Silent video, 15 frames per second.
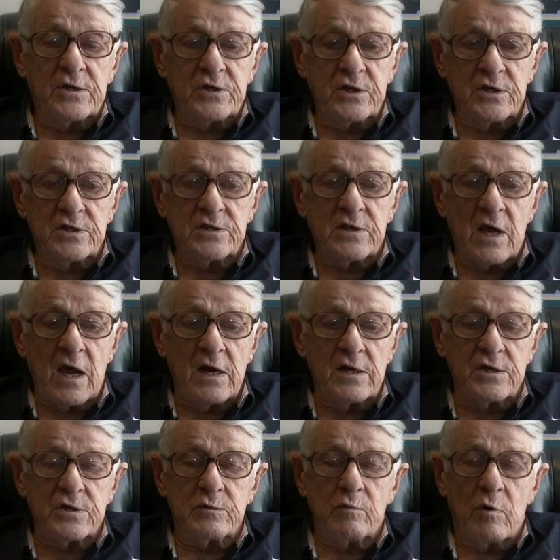and she
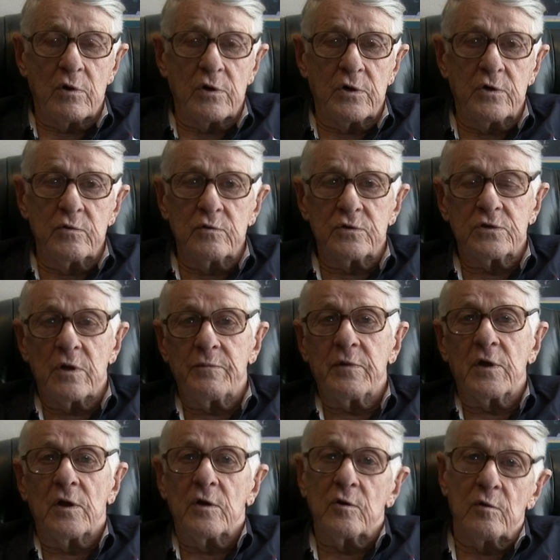decided she wanted to do
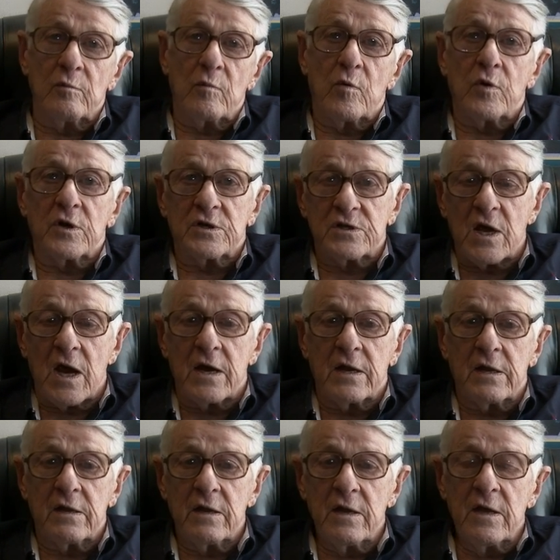something a little more
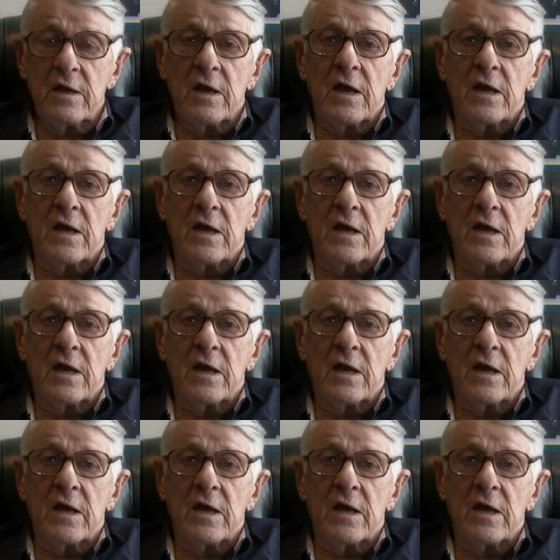exciting,